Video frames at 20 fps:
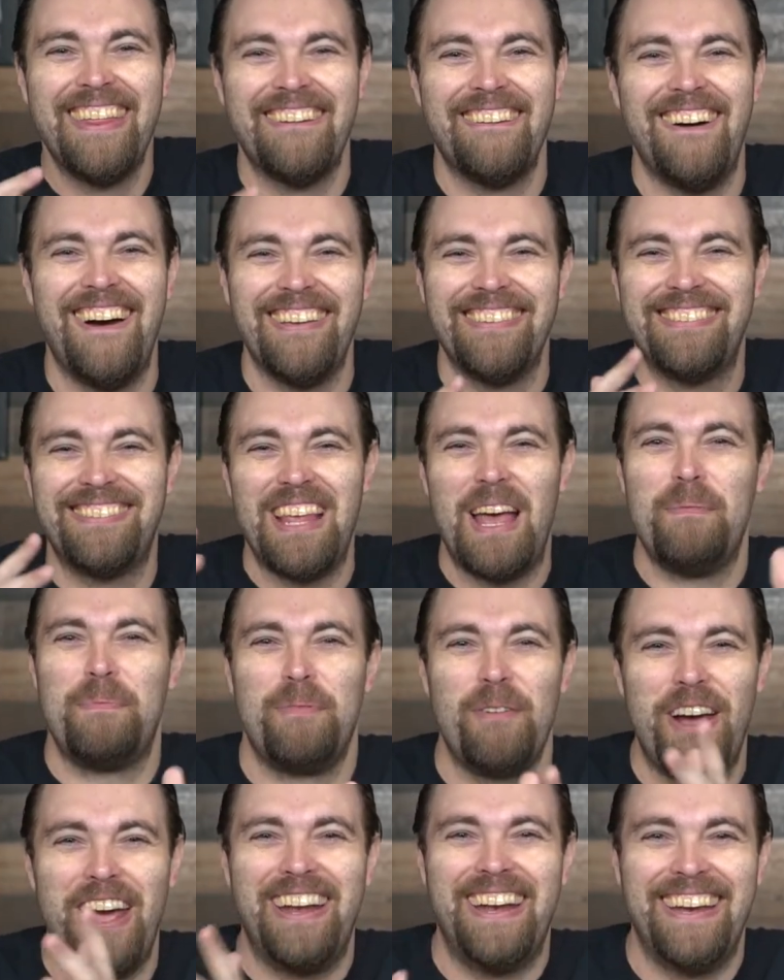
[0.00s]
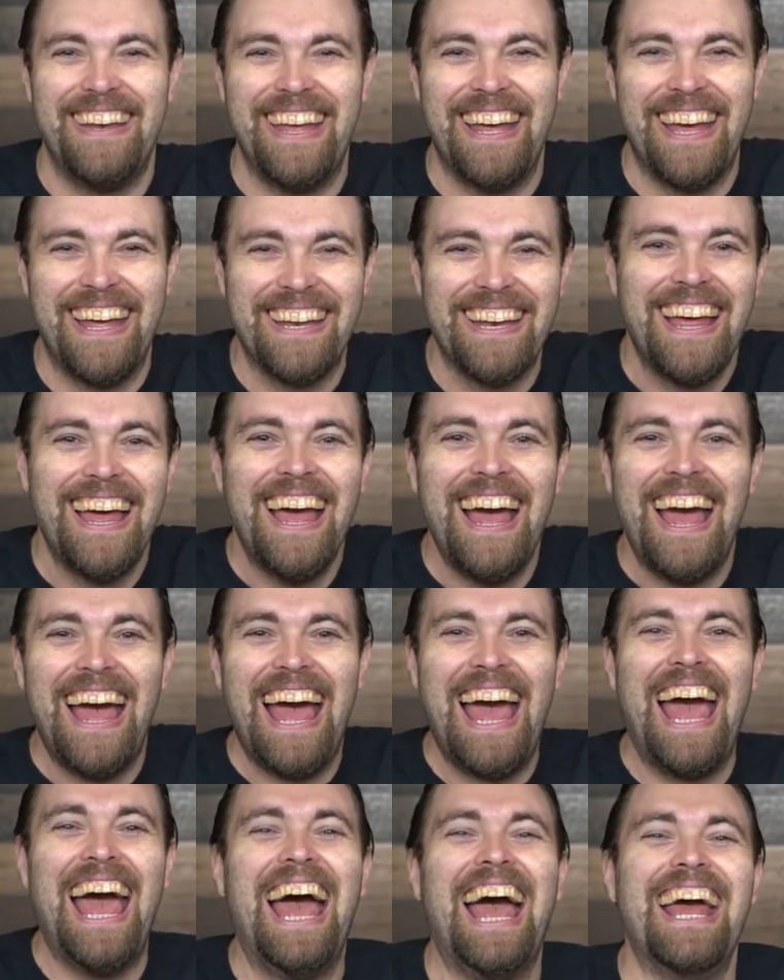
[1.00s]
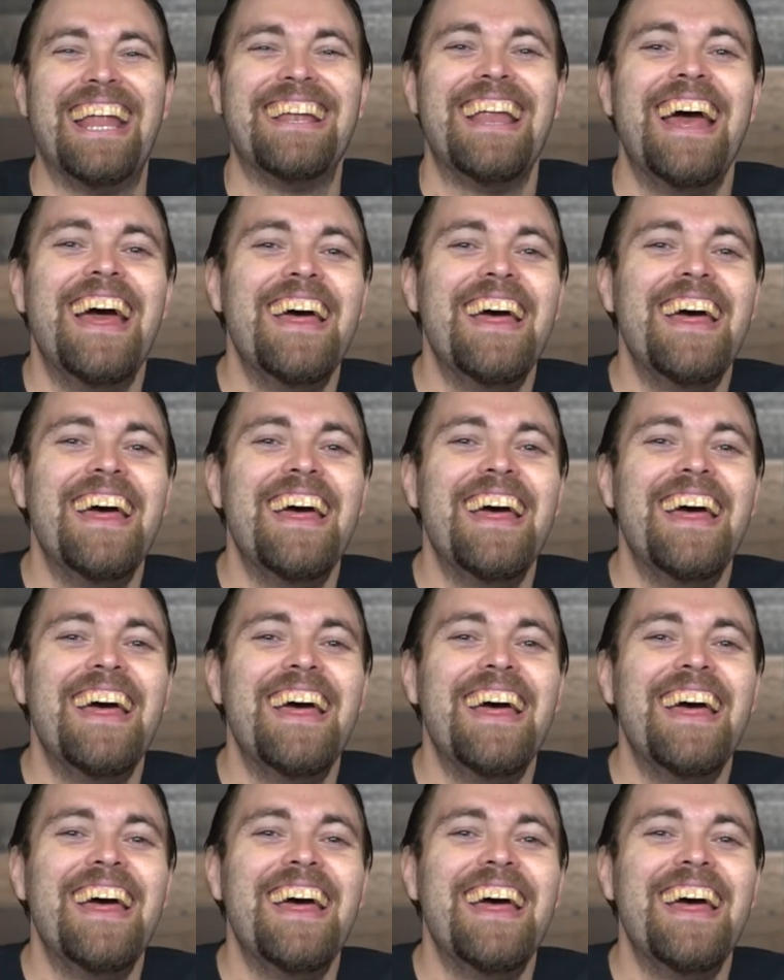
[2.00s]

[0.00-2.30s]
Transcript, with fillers: they're all separated in, and